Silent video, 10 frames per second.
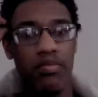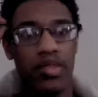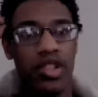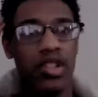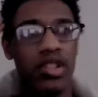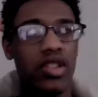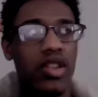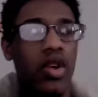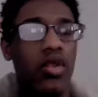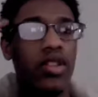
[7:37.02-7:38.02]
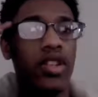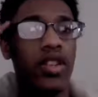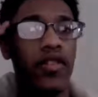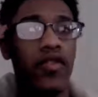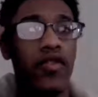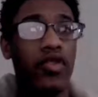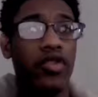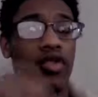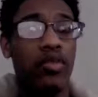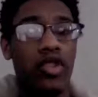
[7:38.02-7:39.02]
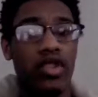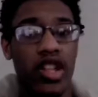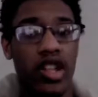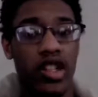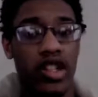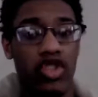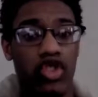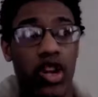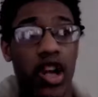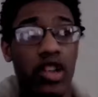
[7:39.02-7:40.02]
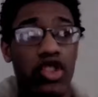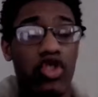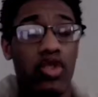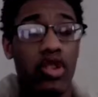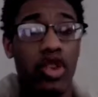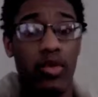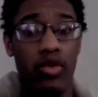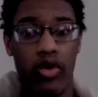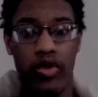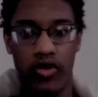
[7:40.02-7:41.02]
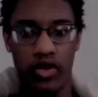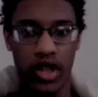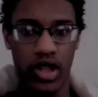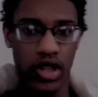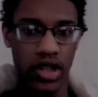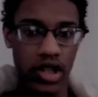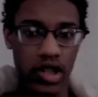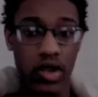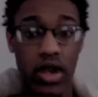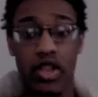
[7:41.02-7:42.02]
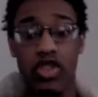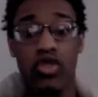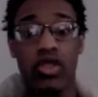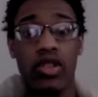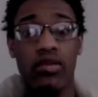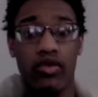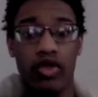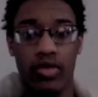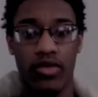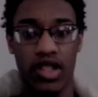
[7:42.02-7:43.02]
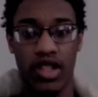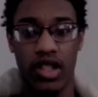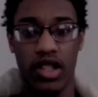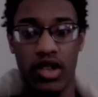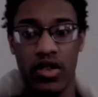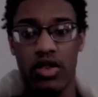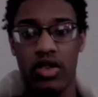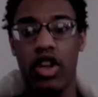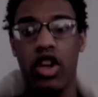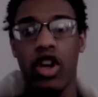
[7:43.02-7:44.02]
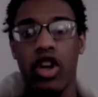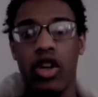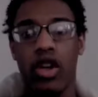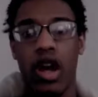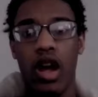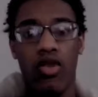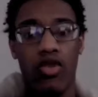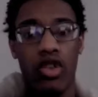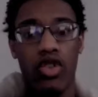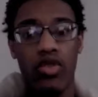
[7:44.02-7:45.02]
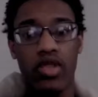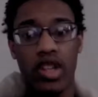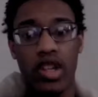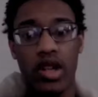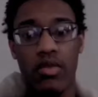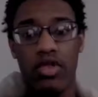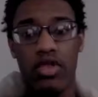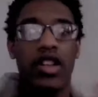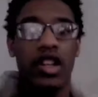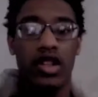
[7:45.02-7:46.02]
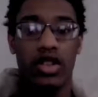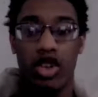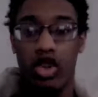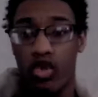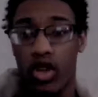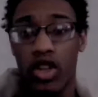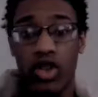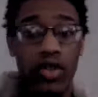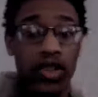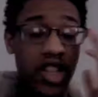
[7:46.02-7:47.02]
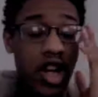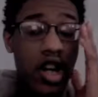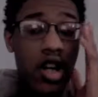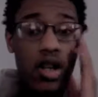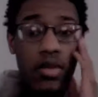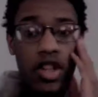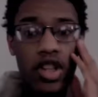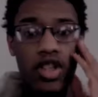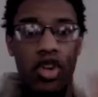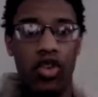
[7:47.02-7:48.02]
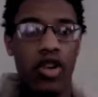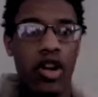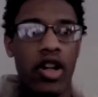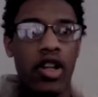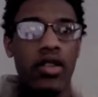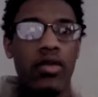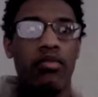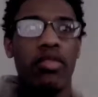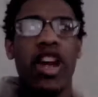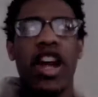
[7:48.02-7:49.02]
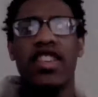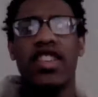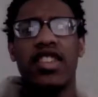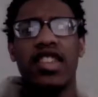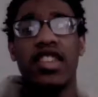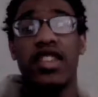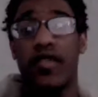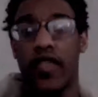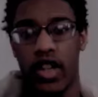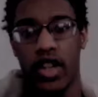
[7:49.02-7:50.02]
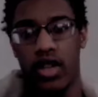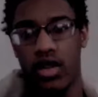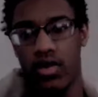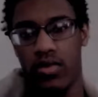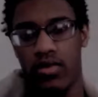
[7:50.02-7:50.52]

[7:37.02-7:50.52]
because only if the parts I did enjoy. I enjoyed Oprah Winfrey in here. I enjoyed the performances here, and A Wrinkle in Time is alright, but as a Disney fan,